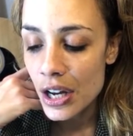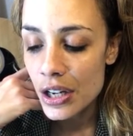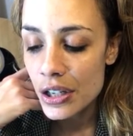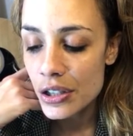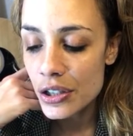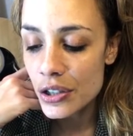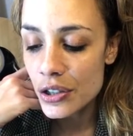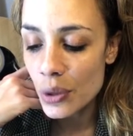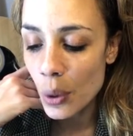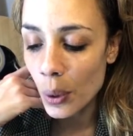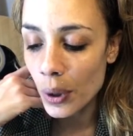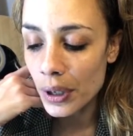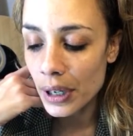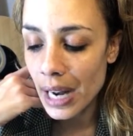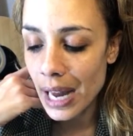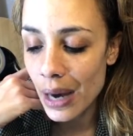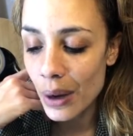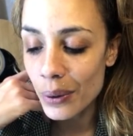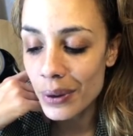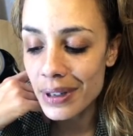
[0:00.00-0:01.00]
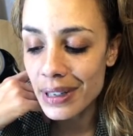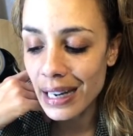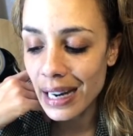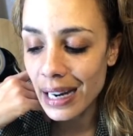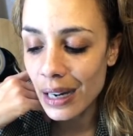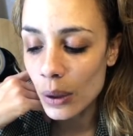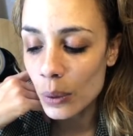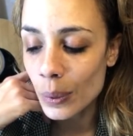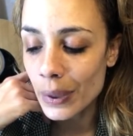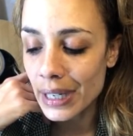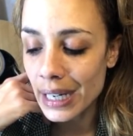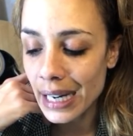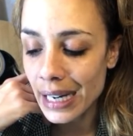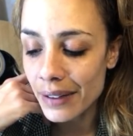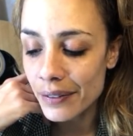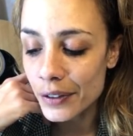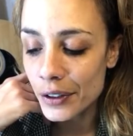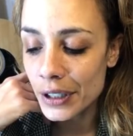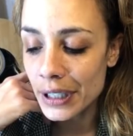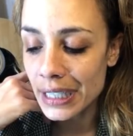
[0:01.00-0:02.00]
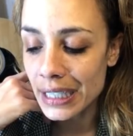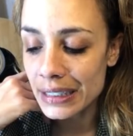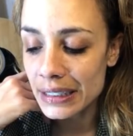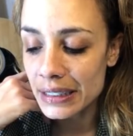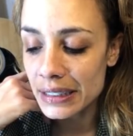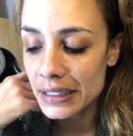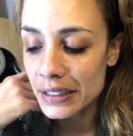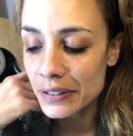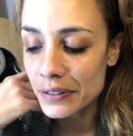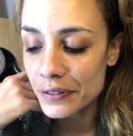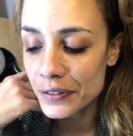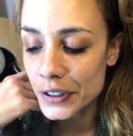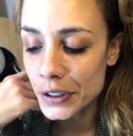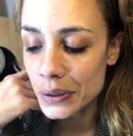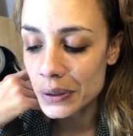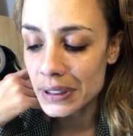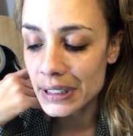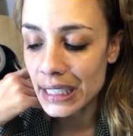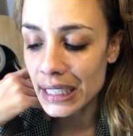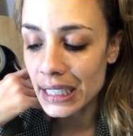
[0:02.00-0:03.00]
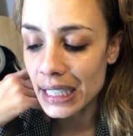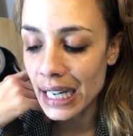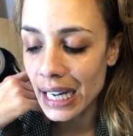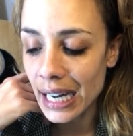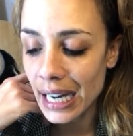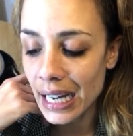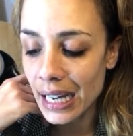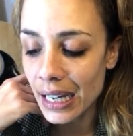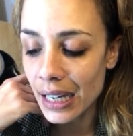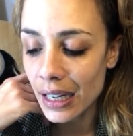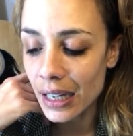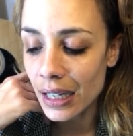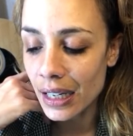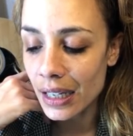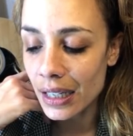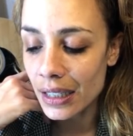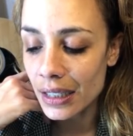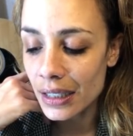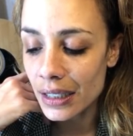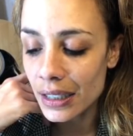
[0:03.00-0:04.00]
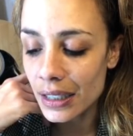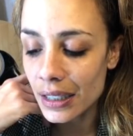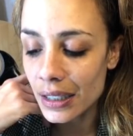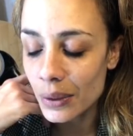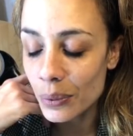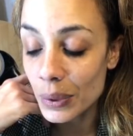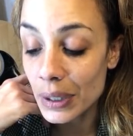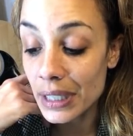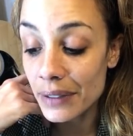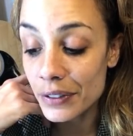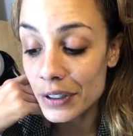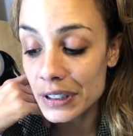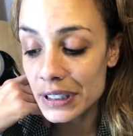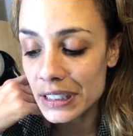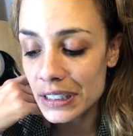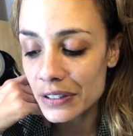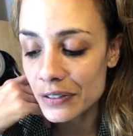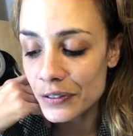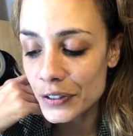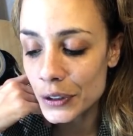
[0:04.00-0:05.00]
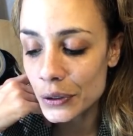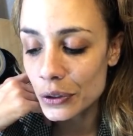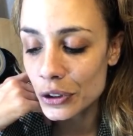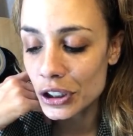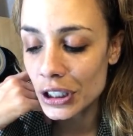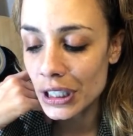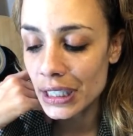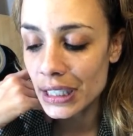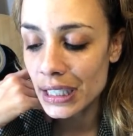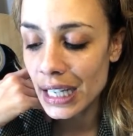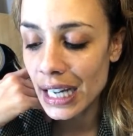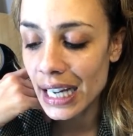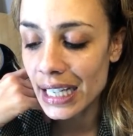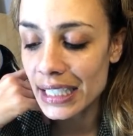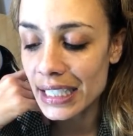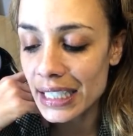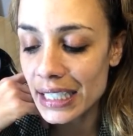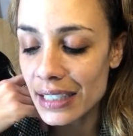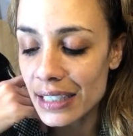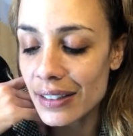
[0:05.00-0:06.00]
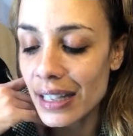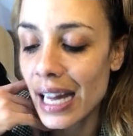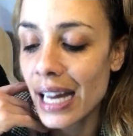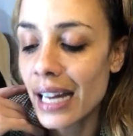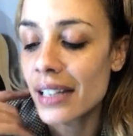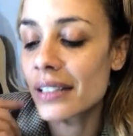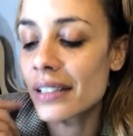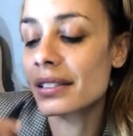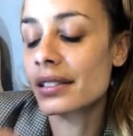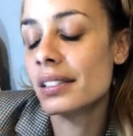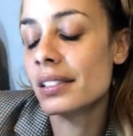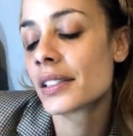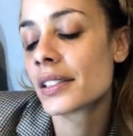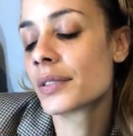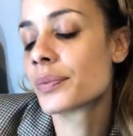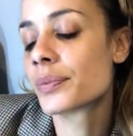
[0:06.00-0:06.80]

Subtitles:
Sort out now whatever is confusion and neglect.